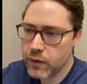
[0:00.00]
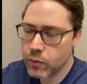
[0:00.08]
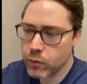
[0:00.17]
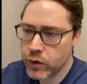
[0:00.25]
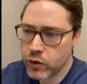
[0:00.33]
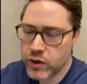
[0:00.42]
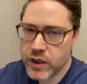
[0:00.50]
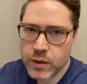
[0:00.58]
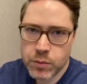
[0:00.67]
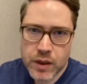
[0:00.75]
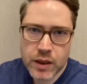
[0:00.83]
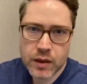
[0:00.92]
when you see
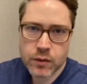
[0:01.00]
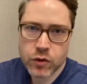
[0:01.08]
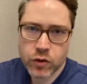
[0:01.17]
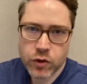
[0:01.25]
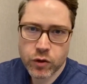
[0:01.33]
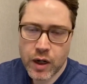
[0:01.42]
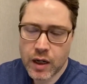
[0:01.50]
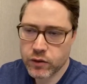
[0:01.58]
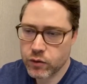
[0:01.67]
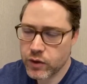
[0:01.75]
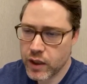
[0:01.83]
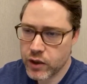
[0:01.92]
me during your
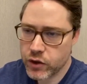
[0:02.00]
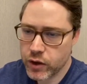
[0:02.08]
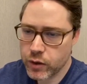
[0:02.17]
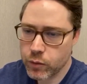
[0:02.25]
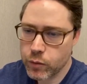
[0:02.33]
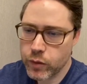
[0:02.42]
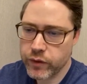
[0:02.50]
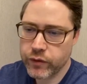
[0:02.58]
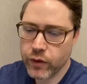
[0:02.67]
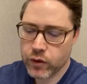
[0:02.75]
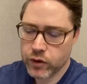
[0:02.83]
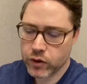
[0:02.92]
consultation, we
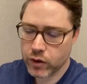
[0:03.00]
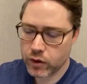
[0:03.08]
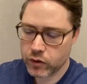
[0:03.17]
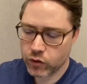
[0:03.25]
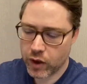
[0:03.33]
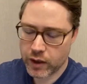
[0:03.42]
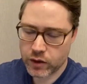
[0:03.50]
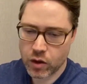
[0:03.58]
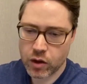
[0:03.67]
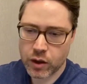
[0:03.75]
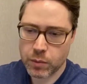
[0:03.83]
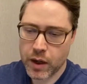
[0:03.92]
first try to
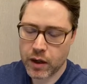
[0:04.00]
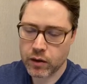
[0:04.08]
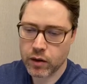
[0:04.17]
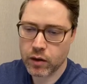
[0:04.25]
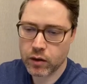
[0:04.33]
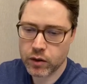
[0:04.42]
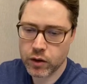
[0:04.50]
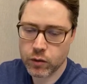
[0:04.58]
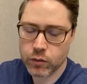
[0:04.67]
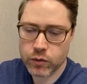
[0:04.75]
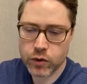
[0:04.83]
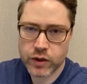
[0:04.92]
talk about,
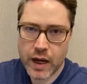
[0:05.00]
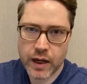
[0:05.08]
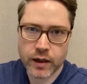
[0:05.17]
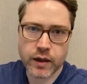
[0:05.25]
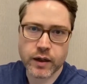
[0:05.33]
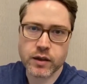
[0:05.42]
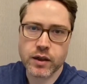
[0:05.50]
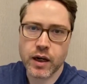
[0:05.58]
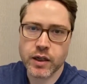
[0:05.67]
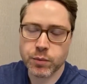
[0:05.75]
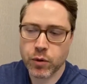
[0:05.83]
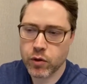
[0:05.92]
your diet and
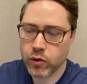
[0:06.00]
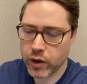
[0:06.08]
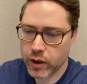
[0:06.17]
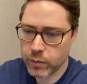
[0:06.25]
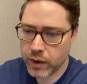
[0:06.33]
exercise program.